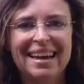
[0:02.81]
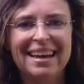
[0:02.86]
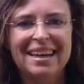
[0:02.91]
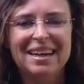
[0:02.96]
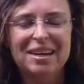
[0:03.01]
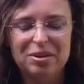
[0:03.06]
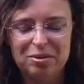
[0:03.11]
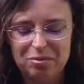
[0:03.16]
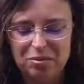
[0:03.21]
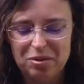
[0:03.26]

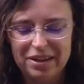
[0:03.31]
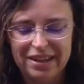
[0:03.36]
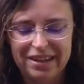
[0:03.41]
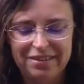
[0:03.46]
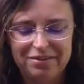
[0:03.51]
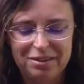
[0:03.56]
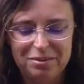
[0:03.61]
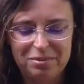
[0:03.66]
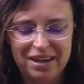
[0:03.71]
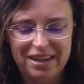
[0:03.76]
Hey, good morning,
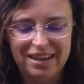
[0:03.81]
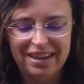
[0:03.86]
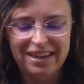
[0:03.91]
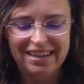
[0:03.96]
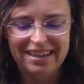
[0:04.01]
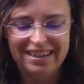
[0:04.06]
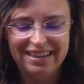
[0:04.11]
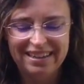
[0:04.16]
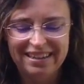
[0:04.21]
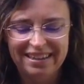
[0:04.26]

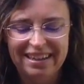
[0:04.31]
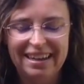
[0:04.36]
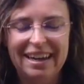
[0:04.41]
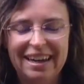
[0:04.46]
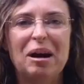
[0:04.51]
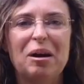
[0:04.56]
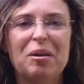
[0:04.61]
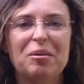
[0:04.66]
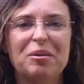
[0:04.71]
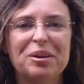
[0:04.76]
everybody.
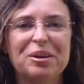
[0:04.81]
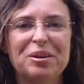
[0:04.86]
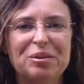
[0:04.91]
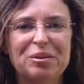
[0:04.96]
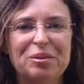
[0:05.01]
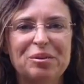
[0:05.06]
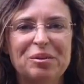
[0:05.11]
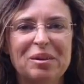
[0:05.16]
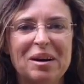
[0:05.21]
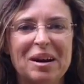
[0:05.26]
How are
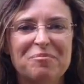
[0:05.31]
you?